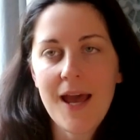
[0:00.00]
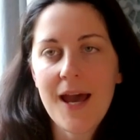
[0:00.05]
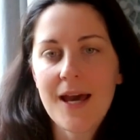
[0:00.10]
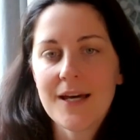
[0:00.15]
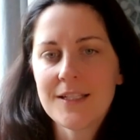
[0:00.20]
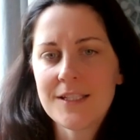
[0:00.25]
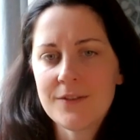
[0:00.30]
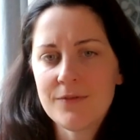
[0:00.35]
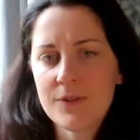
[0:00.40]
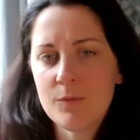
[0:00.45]

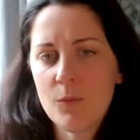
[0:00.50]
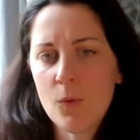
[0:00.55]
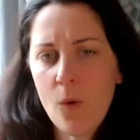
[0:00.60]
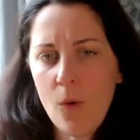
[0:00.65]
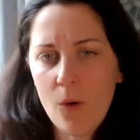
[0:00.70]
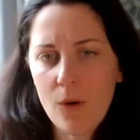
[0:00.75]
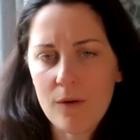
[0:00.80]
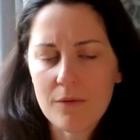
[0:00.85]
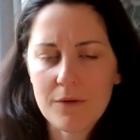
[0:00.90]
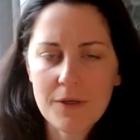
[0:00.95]
And even
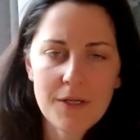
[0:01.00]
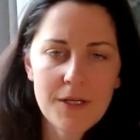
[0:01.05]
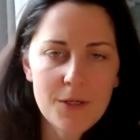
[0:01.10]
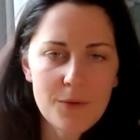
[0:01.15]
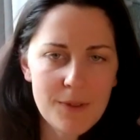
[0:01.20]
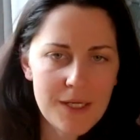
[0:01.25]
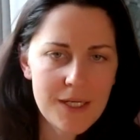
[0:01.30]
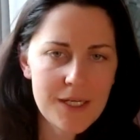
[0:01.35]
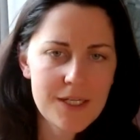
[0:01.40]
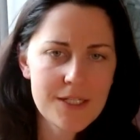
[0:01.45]
more,
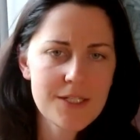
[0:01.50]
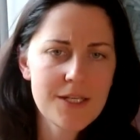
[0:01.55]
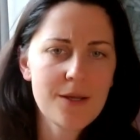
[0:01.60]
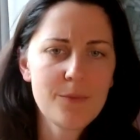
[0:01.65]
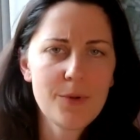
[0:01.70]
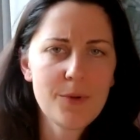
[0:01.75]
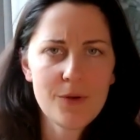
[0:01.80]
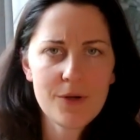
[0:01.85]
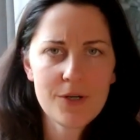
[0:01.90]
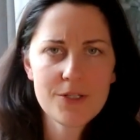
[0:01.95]
when it is
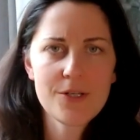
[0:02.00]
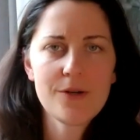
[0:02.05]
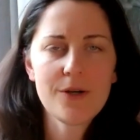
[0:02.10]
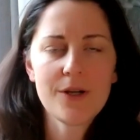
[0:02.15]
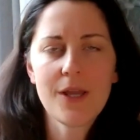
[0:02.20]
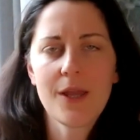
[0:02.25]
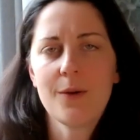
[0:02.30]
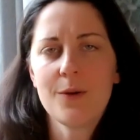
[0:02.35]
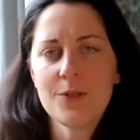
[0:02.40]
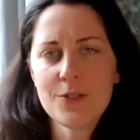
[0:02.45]
computers, you
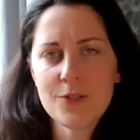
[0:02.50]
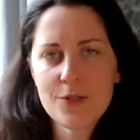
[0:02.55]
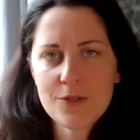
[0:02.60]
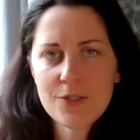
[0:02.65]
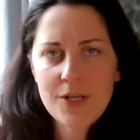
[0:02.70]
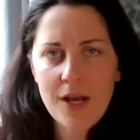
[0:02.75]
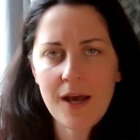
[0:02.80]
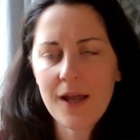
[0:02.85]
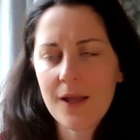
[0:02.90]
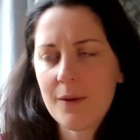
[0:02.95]
are going to
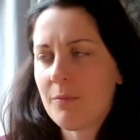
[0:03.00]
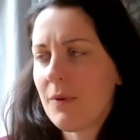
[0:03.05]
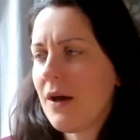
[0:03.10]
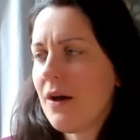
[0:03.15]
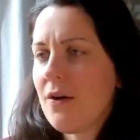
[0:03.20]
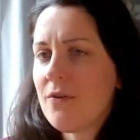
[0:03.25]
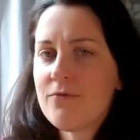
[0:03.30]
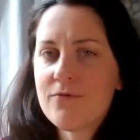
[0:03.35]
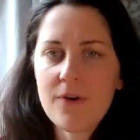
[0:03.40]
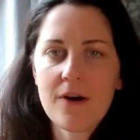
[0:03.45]
type
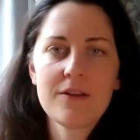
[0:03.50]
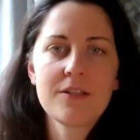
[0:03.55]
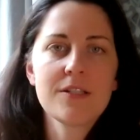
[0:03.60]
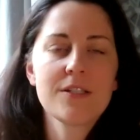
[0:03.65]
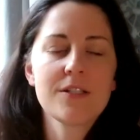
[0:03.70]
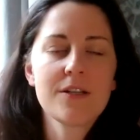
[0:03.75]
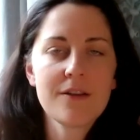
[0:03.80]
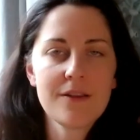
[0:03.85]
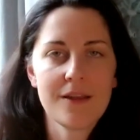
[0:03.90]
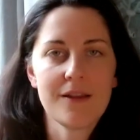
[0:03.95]

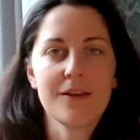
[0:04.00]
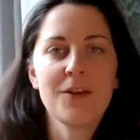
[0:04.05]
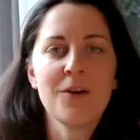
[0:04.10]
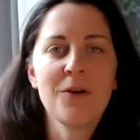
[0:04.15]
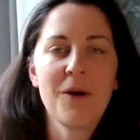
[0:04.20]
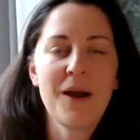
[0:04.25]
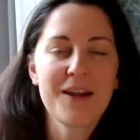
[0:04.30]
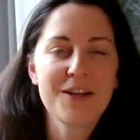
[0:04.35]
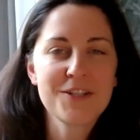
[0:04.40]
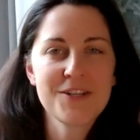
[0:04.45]
faster than
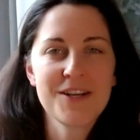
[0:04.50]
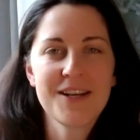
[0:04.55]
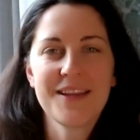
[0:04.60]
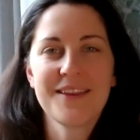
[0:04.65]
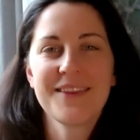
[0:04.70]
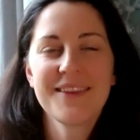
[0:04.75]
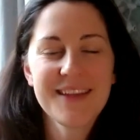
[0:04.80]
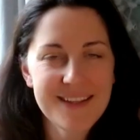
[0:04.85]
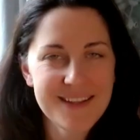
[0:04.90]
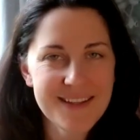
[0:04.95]
you
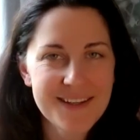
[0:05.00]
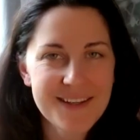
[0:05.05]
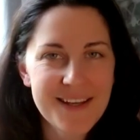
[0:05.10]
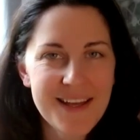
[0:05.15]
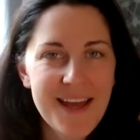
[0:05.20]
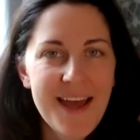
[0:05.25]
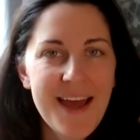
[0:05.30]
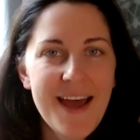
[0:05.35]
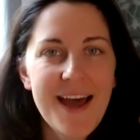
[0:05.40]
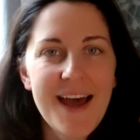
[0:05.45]
actually think.
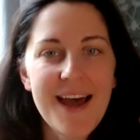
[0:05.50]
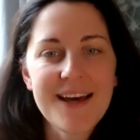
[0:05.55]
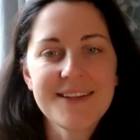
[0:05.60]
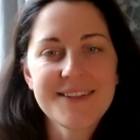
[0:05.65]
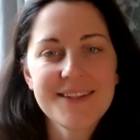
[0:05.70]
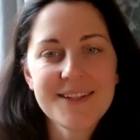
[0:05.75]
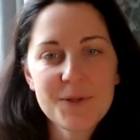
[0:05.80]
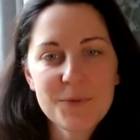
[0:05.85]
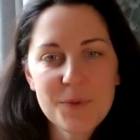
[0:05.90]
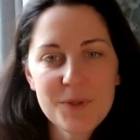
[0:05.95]

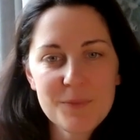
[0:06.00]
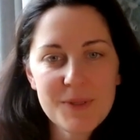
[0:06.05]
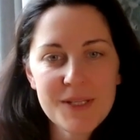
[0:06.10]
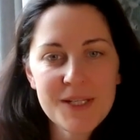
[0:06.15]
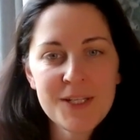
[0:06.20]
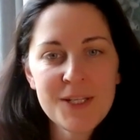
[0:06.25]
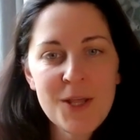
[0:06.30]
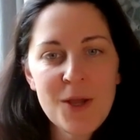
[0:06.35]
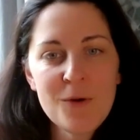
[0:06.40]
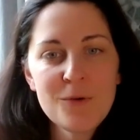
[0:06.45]
And there will be
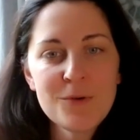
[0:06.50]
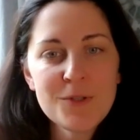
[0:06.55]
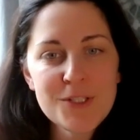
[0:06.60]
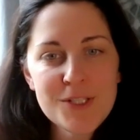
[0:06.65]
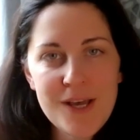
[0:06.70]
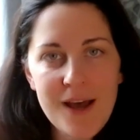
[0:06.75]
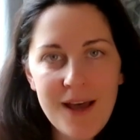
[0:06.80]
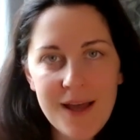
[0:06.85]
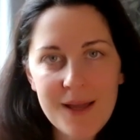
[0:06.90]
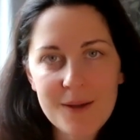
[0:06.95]
no
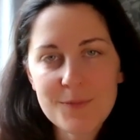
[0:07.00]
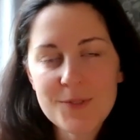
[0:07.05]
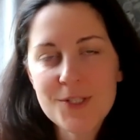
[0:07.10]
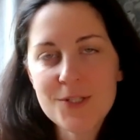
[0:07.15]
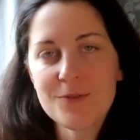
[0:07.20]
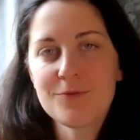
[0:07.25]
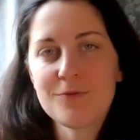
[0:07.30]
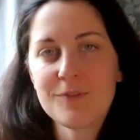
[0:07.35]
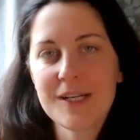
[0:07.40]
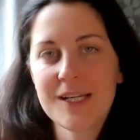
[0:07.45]
time
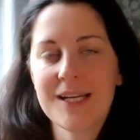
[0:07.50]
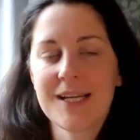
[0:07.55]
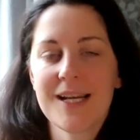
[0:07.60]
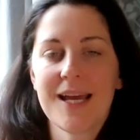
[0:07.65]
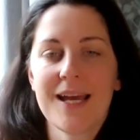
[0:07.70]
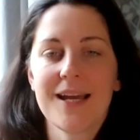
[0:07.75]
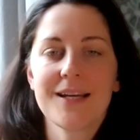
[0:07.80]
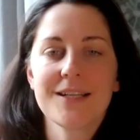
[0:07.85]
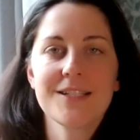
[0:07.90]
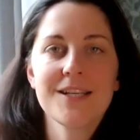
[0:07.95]
to
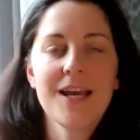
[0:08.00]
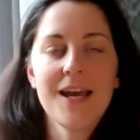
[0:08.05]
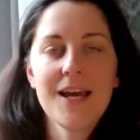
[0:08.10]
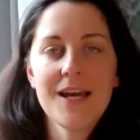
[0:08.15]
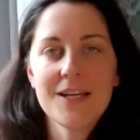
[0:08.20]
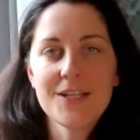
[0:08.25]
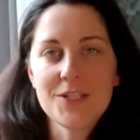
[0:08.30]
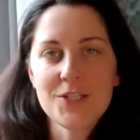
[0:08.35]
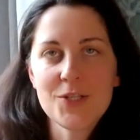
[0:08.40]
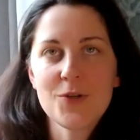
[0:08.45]
recollect,
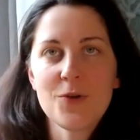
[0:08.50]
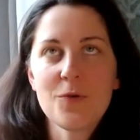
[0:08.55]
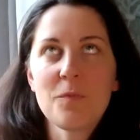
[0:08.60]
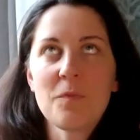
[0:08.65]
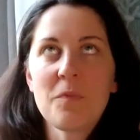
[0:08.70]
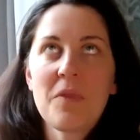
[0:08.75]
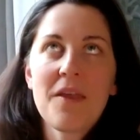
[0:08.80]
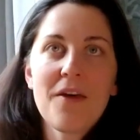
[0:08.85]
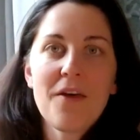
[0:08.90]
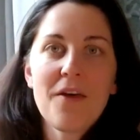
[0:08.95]
to
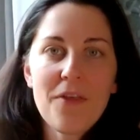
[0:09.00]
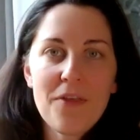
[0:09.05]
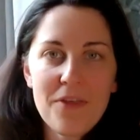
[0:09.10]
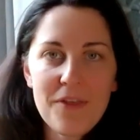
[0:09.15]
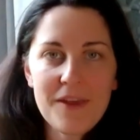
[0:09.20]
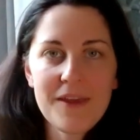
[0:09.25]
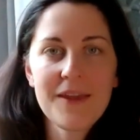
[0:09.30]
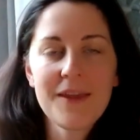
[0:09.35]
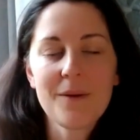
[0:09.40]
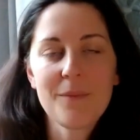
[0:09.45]

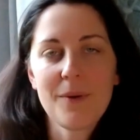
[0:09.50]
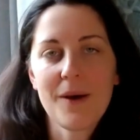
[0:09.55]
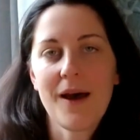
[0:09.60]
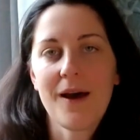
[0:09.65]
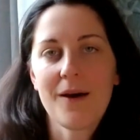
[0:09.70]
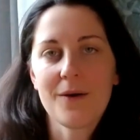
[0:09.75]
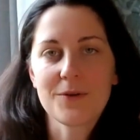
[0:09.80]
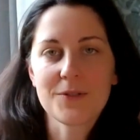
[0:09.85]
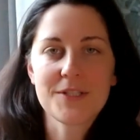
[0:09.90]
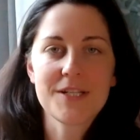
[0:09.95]
think
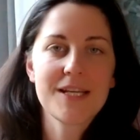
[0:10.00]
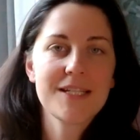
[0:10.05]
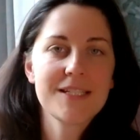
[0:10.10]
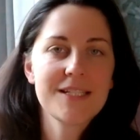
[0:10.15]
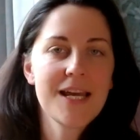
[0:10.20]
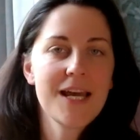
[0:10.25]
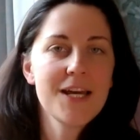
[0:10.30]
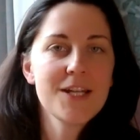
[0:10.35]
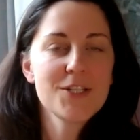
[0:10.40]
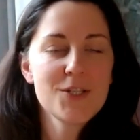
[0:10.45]
about
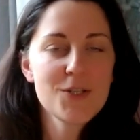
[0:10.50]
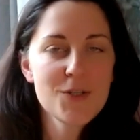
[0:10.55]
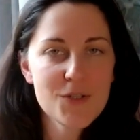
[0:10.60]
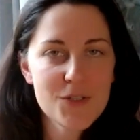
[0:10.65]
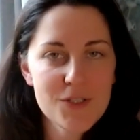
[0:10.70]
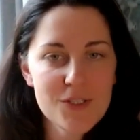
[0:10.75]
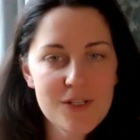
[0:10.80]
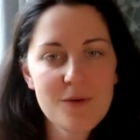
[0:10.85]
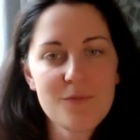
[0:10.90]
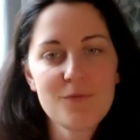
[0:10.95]
it, to
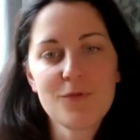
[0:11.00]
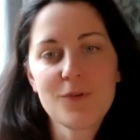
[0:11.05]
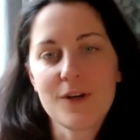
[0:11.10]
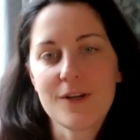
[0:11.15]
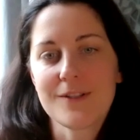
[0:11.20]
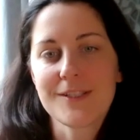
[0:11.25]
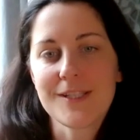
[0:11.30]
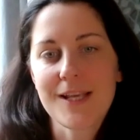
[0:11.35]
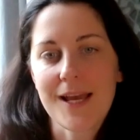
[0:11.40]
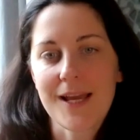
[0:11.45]
stop for
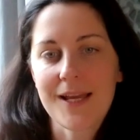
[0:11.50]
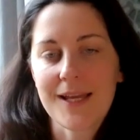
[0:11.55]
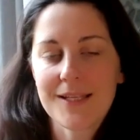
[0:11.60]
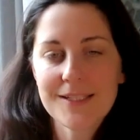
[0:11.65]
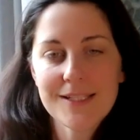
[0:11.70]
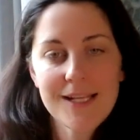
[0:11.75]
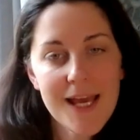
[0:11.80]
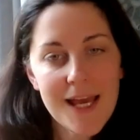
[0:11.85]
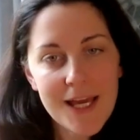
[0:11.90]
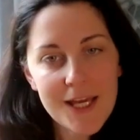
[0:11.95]
a
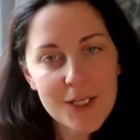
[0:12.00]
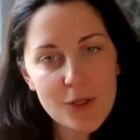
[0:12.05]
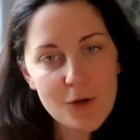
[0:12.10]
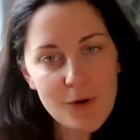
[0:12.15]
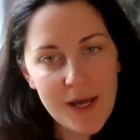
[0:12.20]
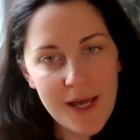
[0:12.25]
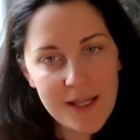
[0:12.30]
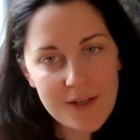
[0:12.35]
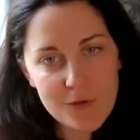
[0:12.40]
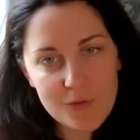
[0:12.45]
second.
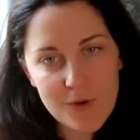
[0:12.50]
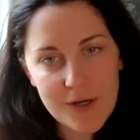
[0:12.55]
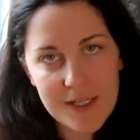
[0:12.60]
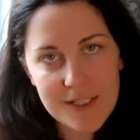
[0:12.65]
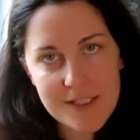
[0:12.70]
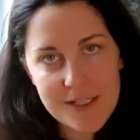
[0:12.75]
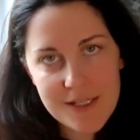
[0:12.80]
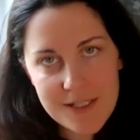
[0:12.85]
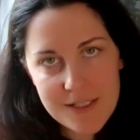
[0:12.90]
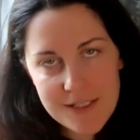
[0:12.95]
Your
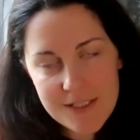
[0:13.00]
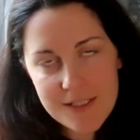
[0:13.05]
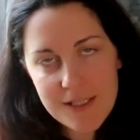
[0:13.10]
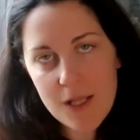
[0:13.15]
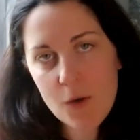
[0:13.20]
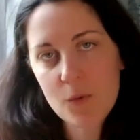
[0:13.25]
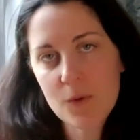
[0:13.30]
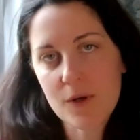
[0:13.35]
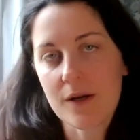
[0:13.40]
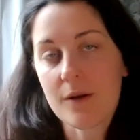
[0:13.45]
handwriting is
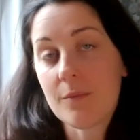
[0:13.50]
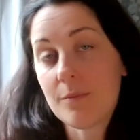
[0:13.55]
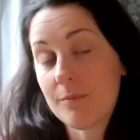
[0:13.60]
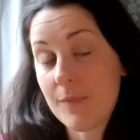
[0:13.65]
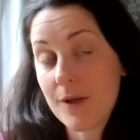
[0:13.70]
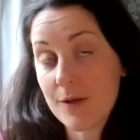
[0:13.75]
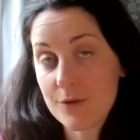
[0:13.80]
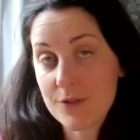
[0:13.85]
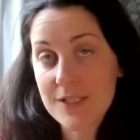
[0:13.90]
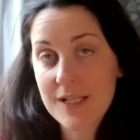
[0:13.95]
slower,
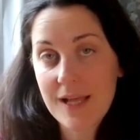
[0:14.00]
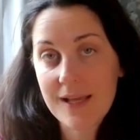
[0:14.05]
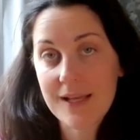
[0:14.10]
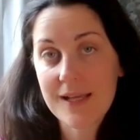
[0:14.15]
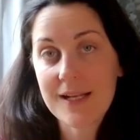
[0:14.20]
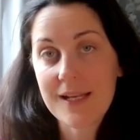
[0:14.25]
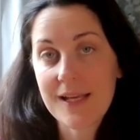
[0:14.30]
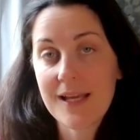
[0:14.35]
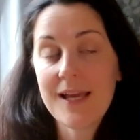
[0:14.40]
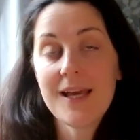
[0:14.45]
most
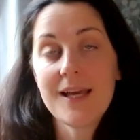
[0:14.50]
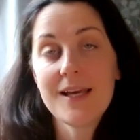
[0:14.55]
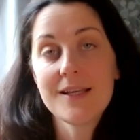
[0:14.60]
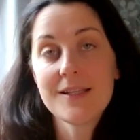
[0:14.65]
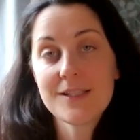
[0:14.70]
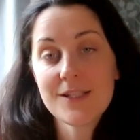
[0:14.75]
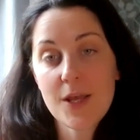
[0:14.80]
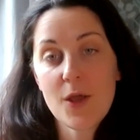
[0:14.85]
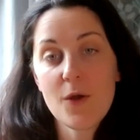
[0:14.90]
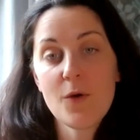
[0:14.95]
likely,
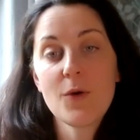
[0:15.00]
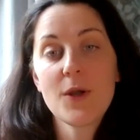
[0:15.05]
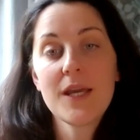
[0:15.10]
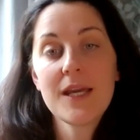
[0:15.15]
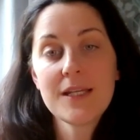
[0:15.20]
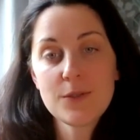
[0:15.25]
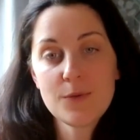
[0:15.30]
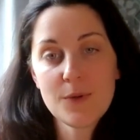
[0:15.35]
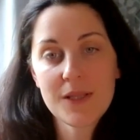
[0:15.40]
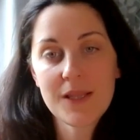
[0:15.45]
so
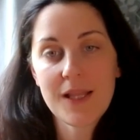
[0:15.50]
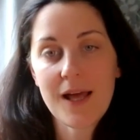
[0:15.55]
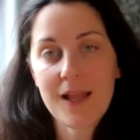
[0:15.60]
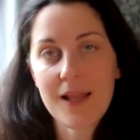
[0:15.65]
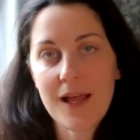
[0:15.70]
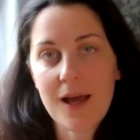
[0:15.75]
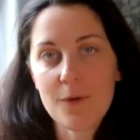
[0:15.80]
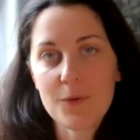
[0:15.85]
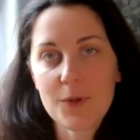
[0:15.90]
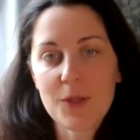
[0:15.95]
it will
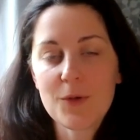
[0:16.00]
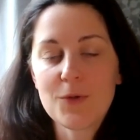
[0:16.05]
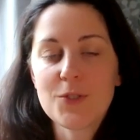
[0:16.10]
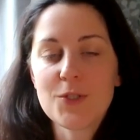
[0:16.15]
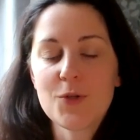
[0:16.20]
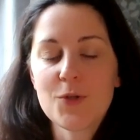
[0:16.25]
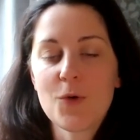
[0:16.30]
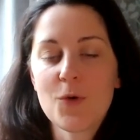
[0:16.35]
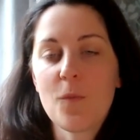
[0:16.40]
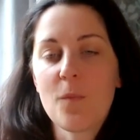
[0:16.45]
allow you
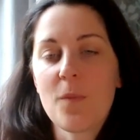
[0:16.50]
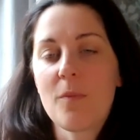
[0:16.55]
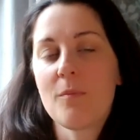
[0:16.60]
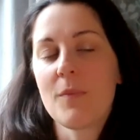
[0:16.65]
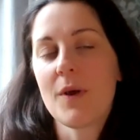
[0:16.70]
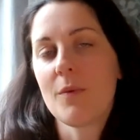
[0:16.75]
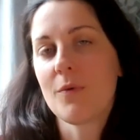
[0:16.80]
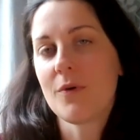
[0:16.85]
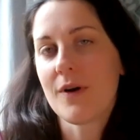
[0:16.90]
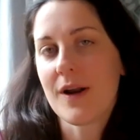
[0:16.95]
to
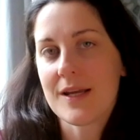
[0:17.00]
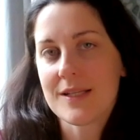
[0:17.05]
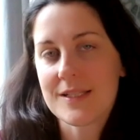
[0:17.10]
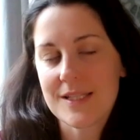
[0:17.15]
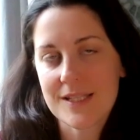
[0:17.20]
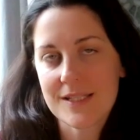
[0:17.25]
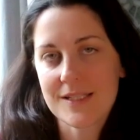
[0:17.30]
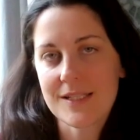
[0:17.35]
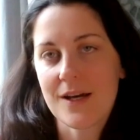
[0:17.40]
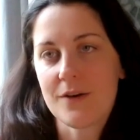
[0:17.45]
memorize
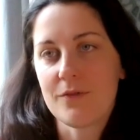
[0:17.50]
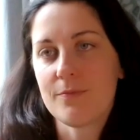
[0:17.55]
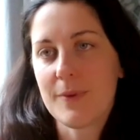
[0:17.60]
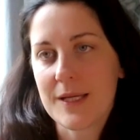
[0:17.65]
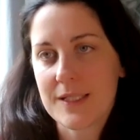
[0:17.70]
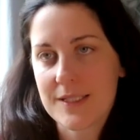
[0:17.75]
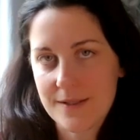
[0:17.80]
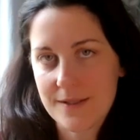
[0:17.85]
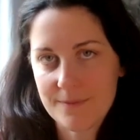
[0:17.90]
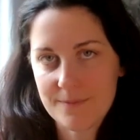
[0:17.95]
the stuff
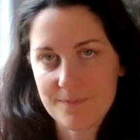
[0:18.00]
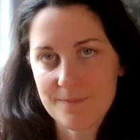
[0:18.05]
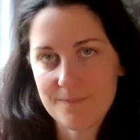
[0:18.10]
better.